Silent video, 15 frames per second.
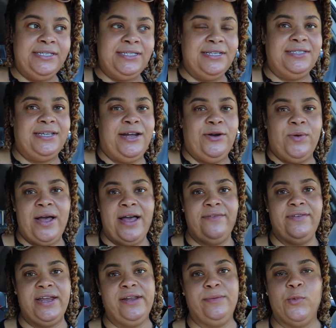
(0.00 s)
since I don't have
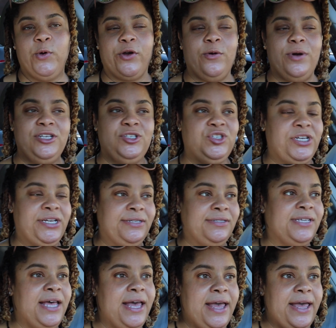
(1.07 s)
any more
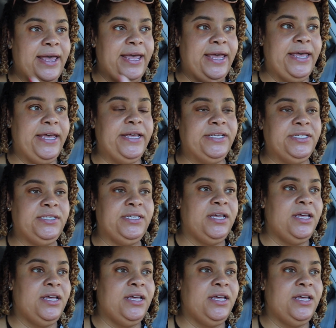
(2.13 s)
questions, is